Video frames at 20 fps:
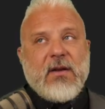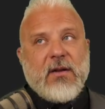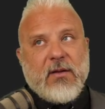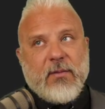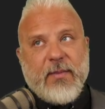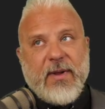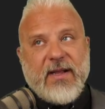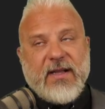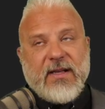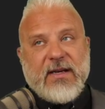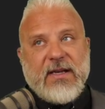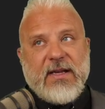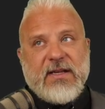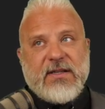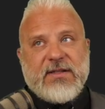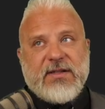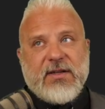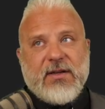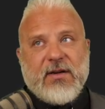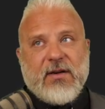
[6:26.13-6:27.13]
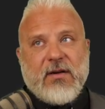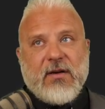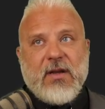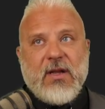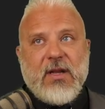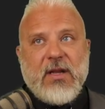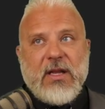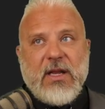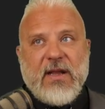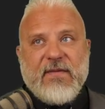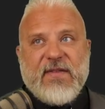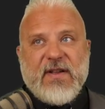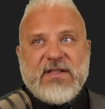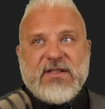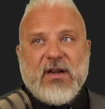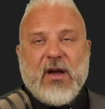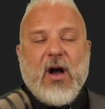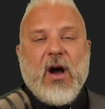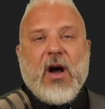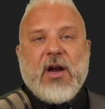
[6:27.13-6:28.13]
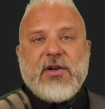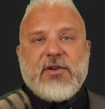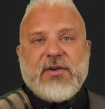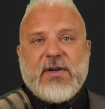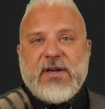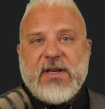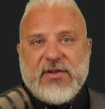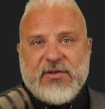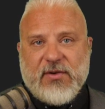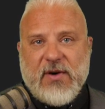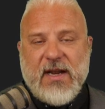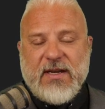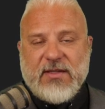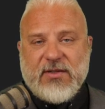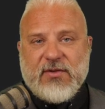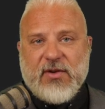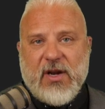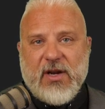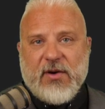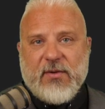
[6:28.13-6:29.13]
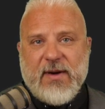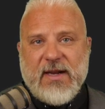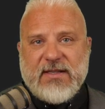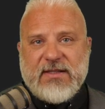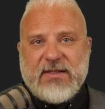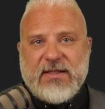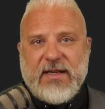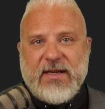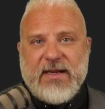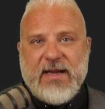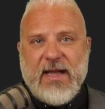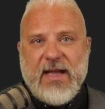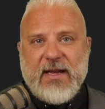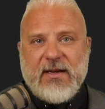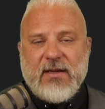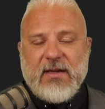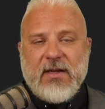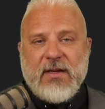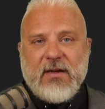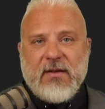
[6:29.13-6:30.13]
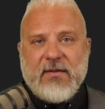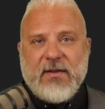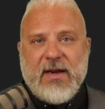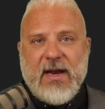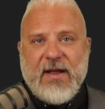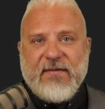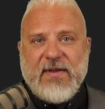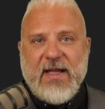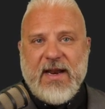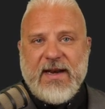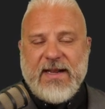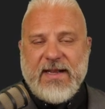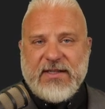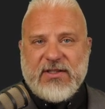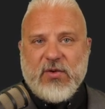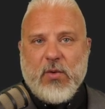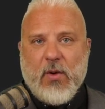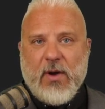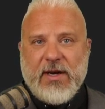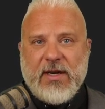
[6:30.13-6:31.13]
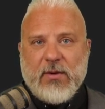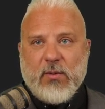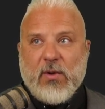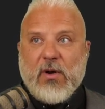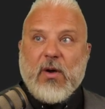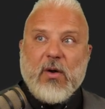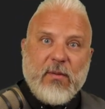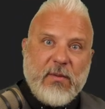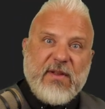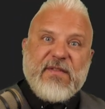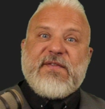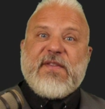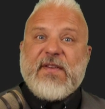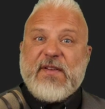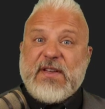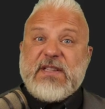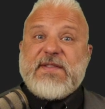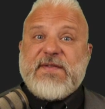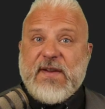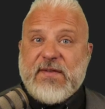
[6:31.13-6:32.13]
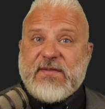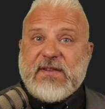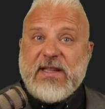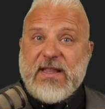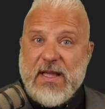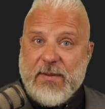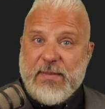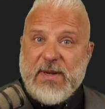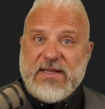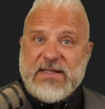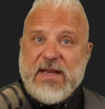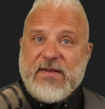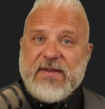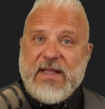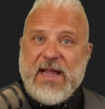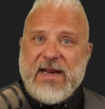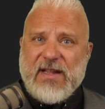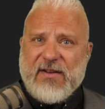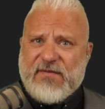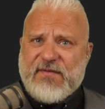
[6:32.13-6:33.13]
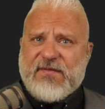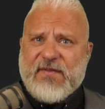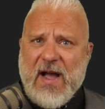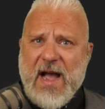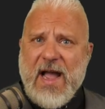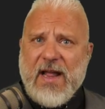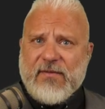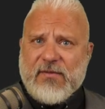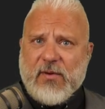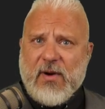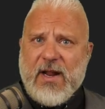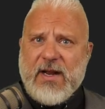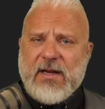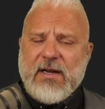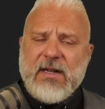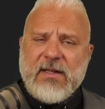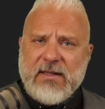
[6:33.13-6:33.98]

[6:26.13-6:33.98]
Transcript: I'll make it easier. If it's 100 drug arrests he get, then I've got to get 20. Well, if it's 50, that means I've got to get 5, right?